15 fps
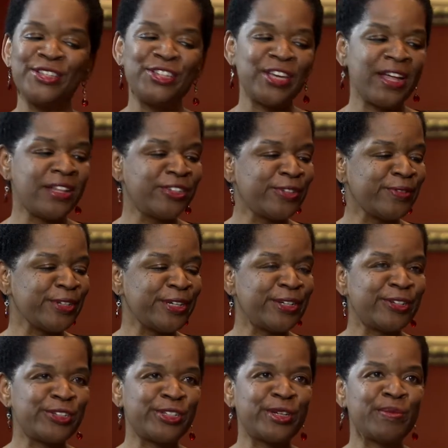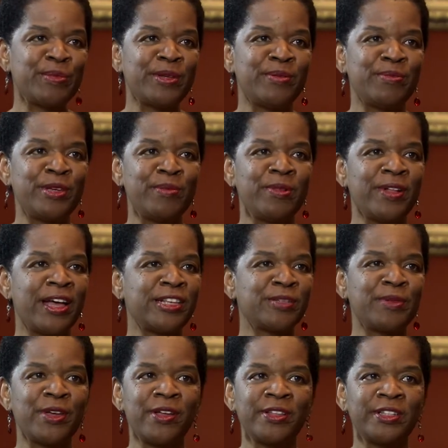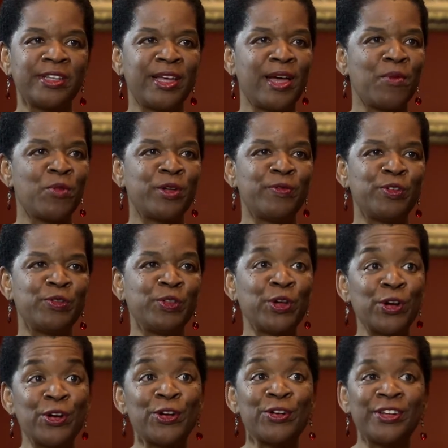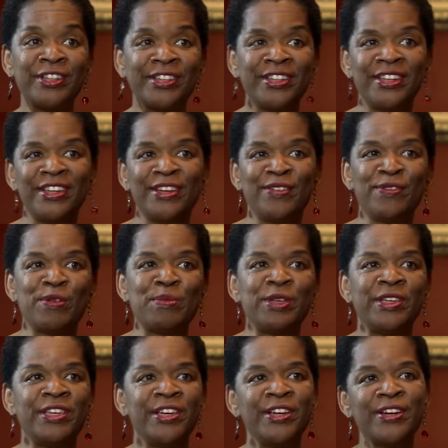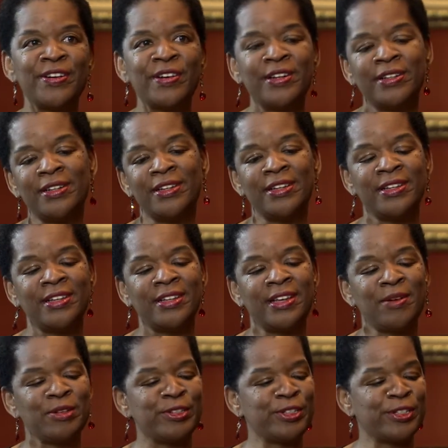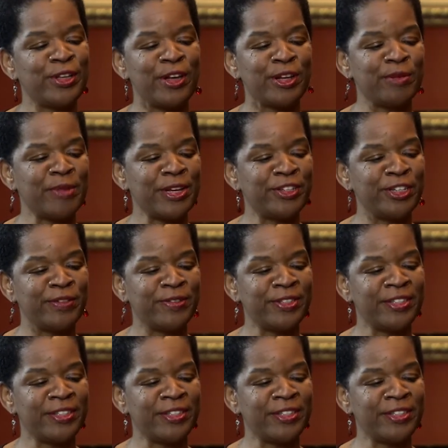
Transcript: a challenge of leadership, and people ask me all the time, what have you learned from the year? And I was just talking to my chief of